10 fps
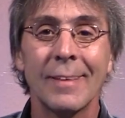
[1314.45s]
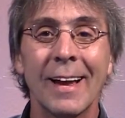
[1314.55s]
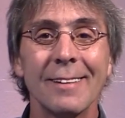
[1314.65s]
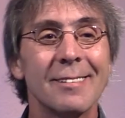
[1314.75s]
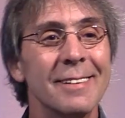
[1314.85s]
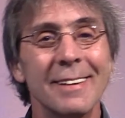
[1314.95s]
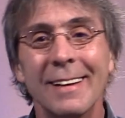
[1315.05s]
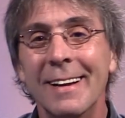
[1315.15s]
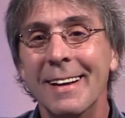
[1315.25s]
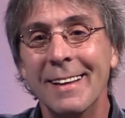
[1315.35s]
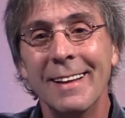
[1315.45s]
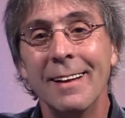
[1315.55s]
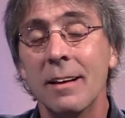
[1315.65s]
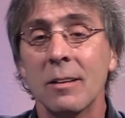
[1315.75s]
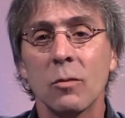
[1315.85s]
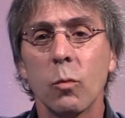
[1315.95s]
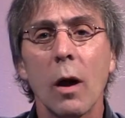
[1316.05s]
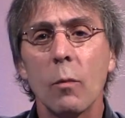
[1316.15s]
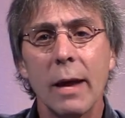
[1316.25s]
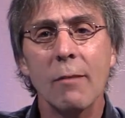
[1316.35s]
That's
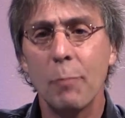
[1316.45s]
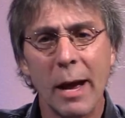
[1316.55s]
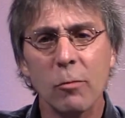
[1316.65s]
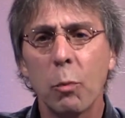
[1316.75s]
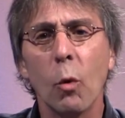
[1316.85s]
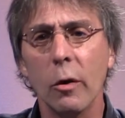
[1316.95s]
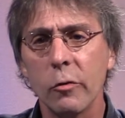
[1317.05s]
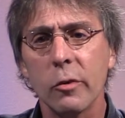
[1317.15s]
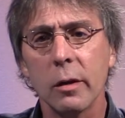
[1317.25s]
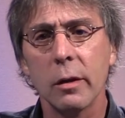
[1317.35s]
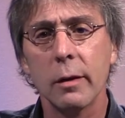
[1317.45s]
why we have passports.